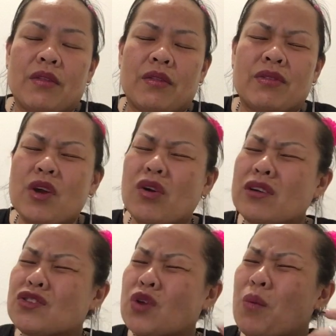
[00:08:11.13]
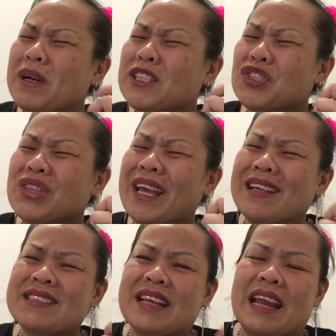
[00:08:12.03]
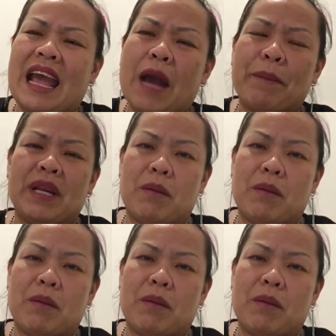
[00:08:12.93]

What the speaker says: There are so much things that happen